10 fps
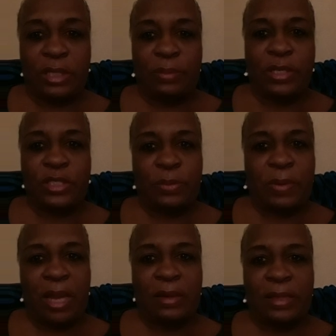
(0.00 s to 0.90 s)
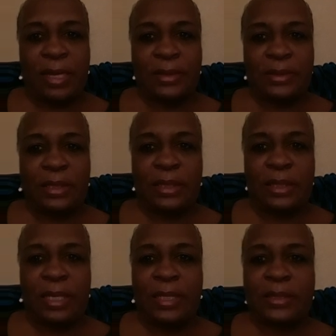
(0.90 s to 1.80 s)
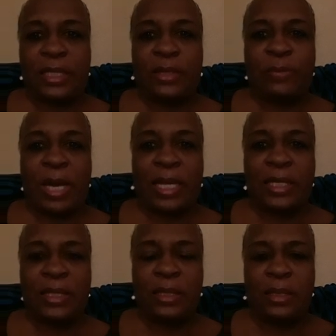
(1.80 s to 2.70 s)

that makes you paralyzed in your legs and your body.